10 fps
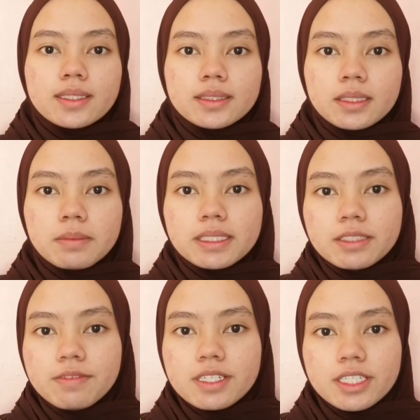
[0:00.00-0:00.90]
The
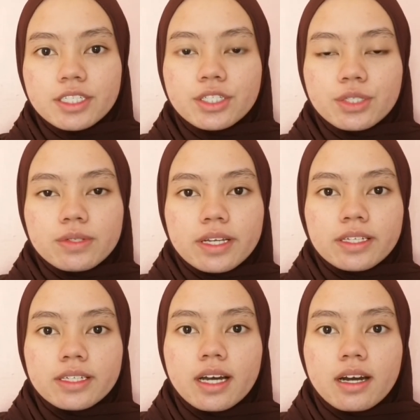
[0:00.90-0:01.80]
multifunctional shoe rack
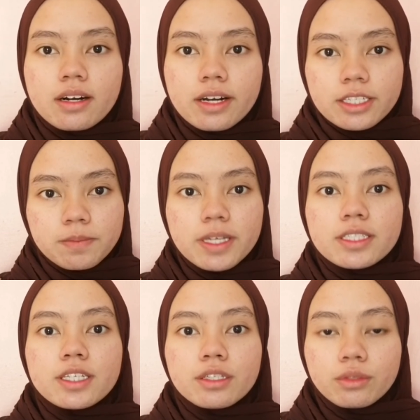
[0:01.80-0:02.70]
are
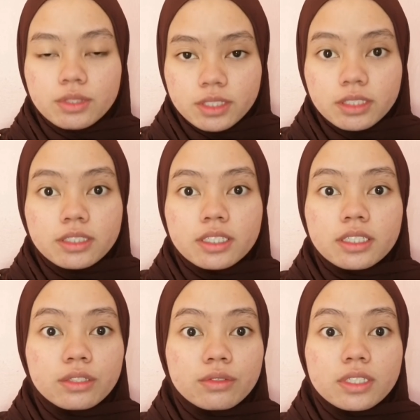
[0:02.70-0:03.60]
expected to succeed
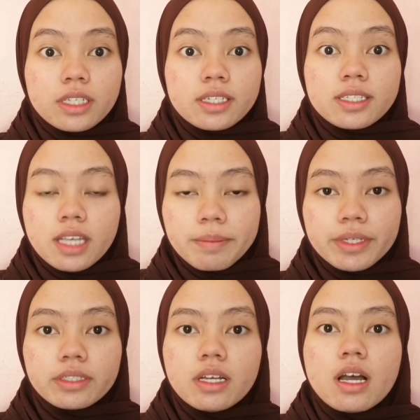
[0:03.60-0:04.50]
to stay
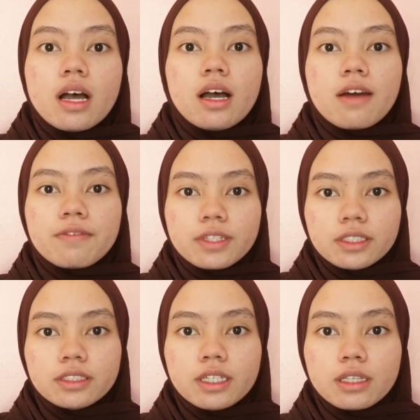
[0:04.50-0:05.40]
stable after
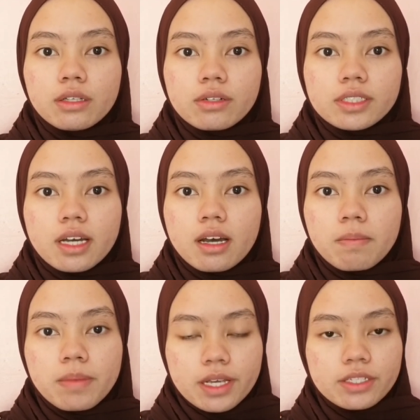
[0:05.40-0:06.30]
loads are
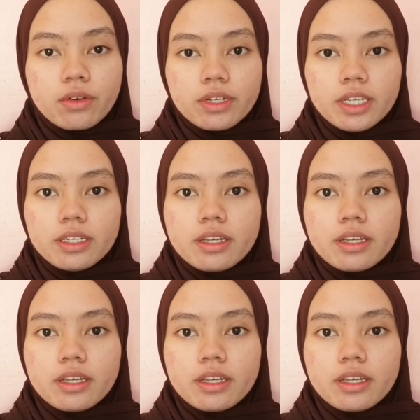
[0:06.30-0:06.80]
placed on it.